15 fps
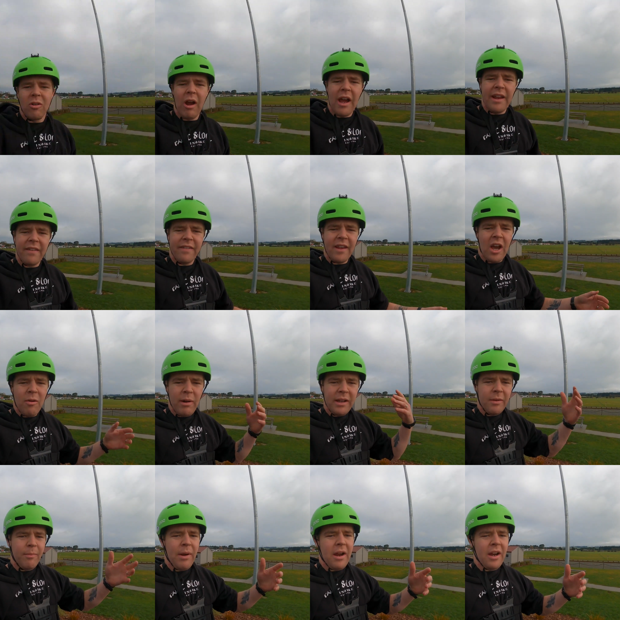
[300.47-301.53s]
Right, so when
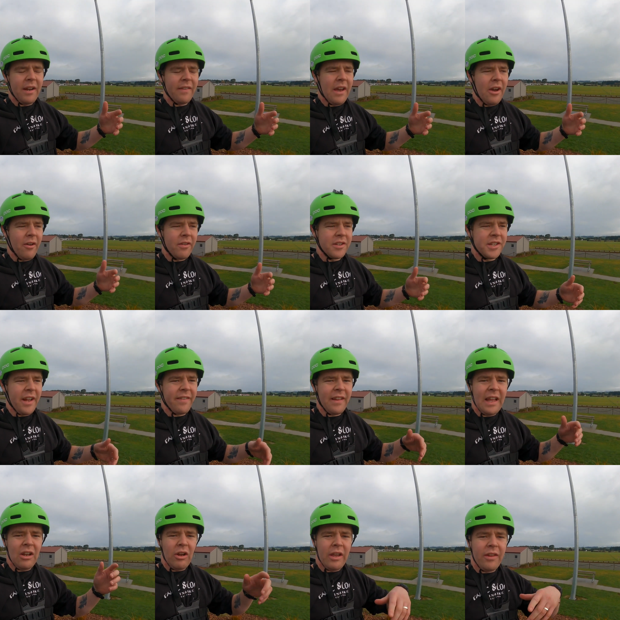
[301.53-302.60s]
comparing those, just
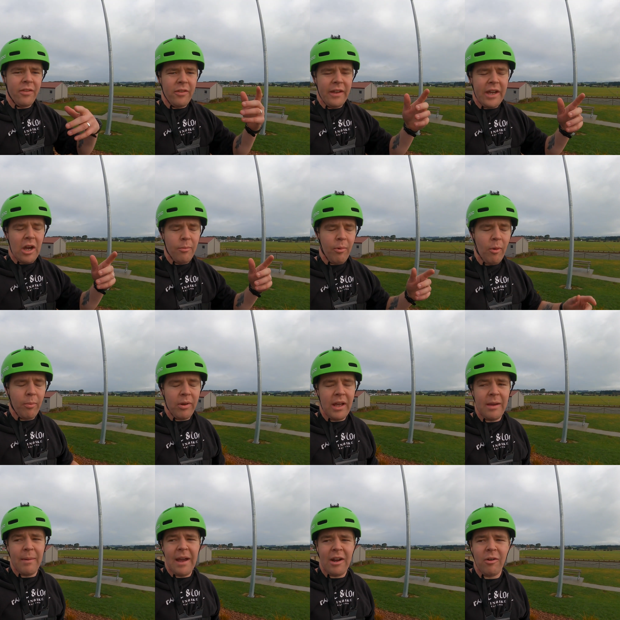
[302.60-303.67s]
like looking through the GoPro
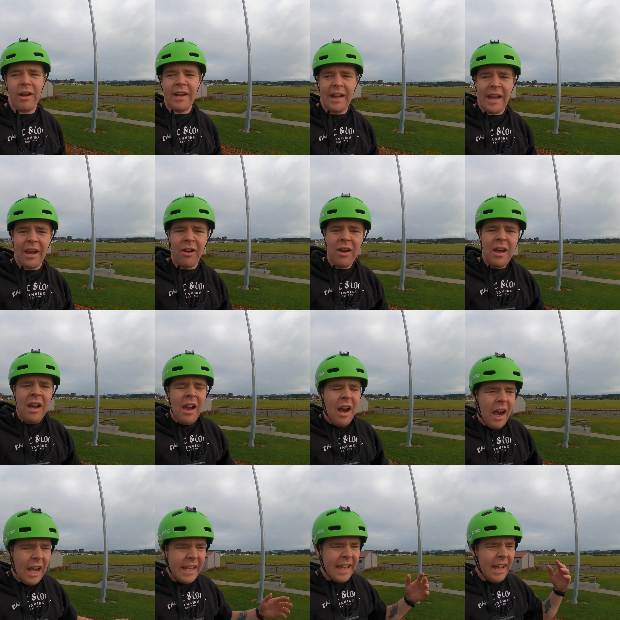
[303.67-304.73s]
playback right now,
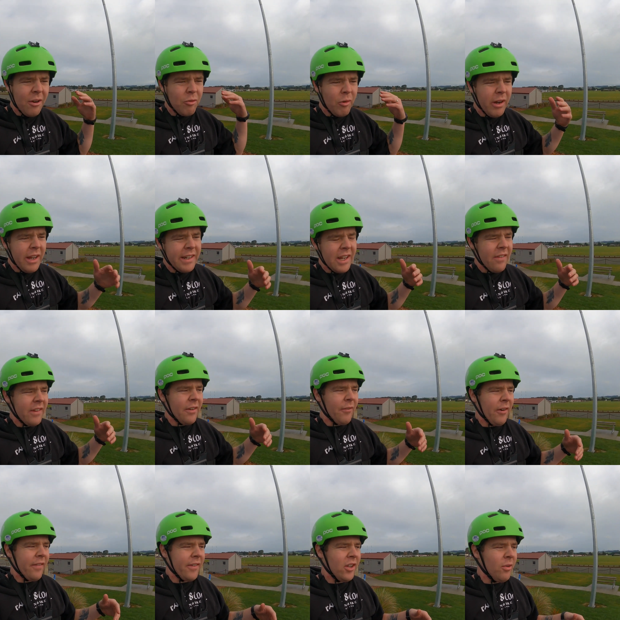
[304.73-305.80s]
I can't really tell the
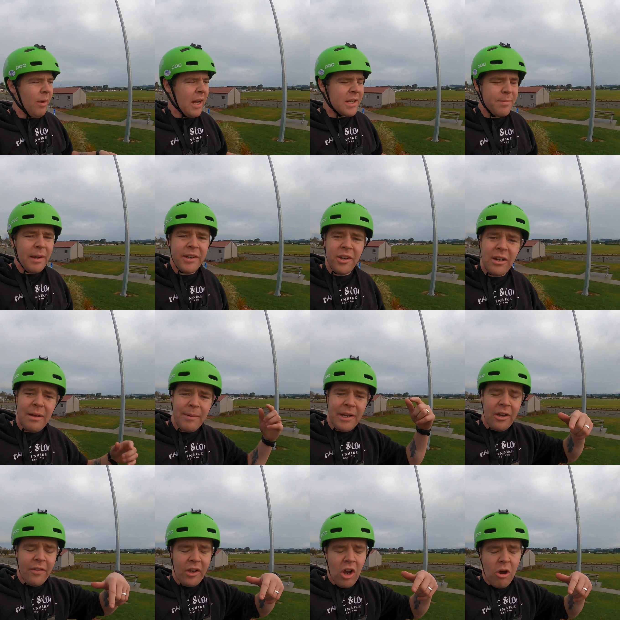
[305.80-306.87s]
difference too much, but do let me
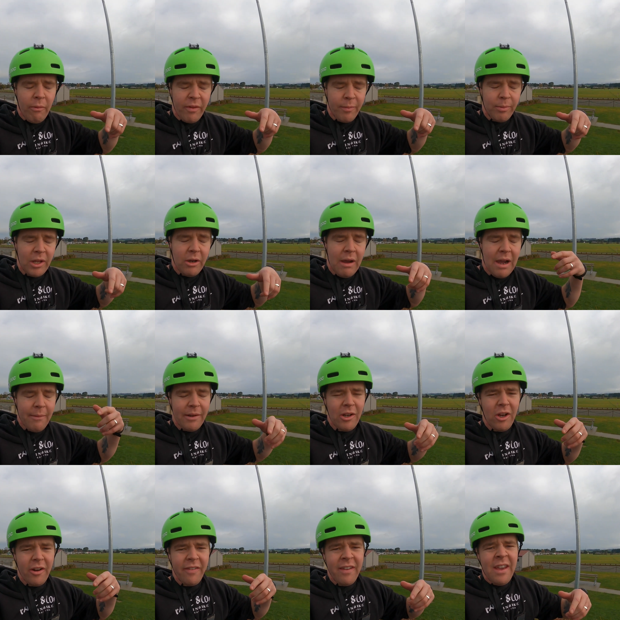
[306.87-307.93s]
know in the comments below how it
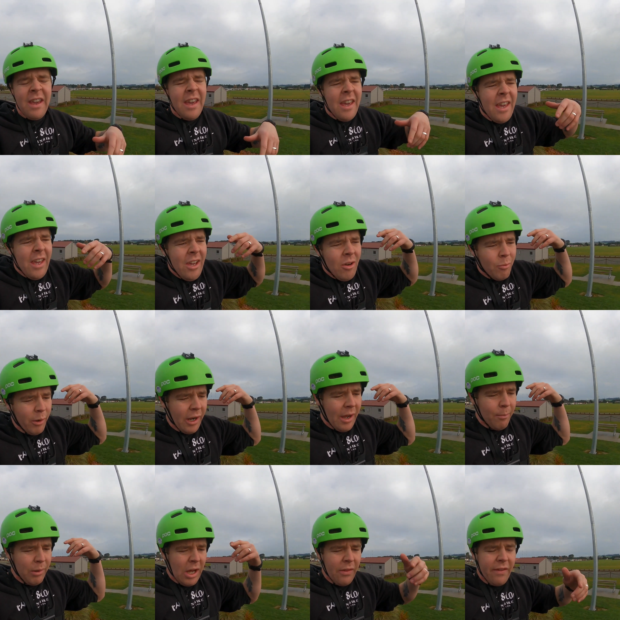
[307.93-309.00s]
looks. When I
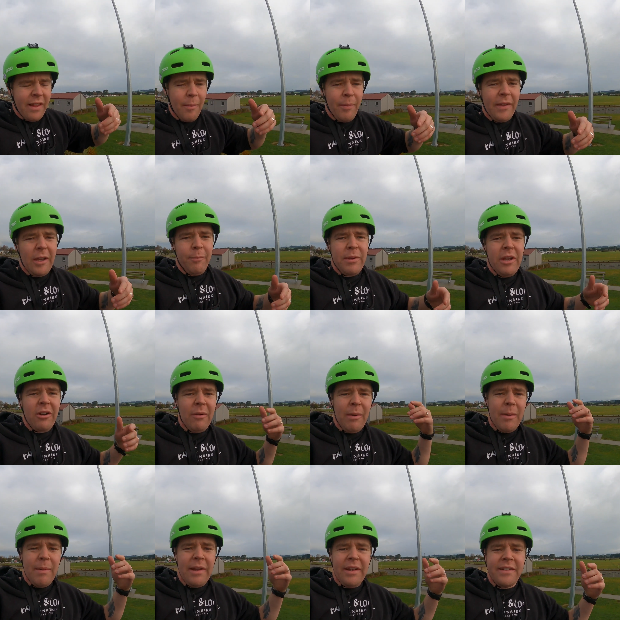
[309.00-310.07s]
blow this up on the computer, I
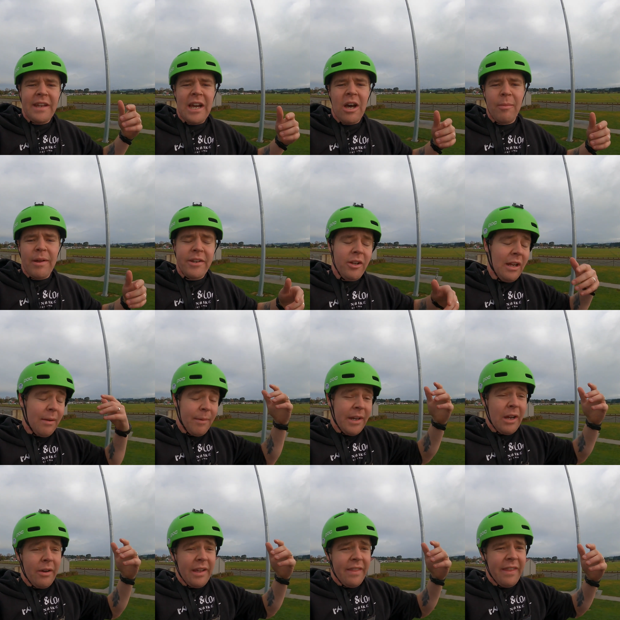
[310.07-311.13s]
might be able to tell, but do let me
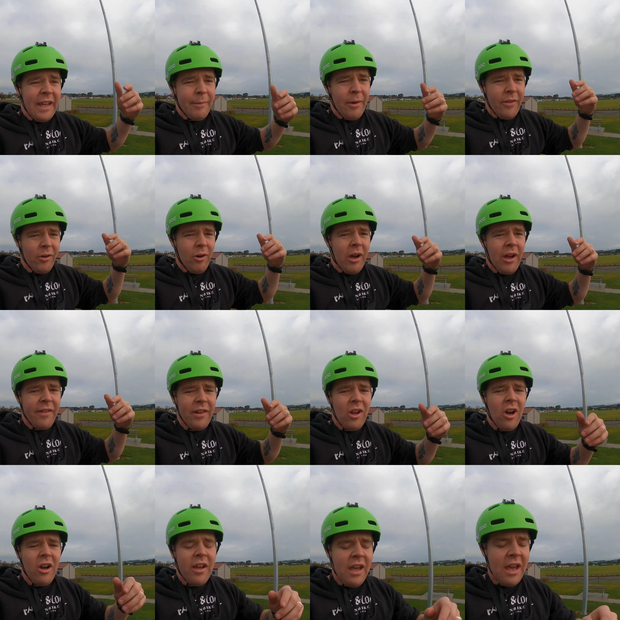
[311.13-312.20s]
know what you think about the horizon
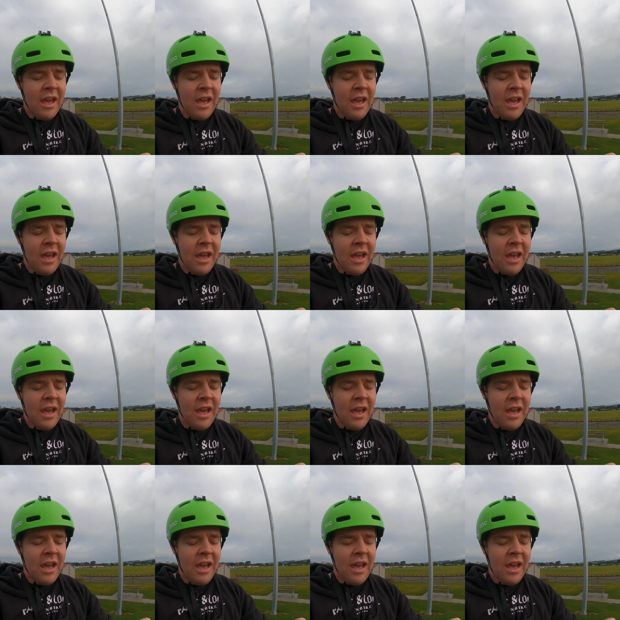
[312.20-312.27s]
lock.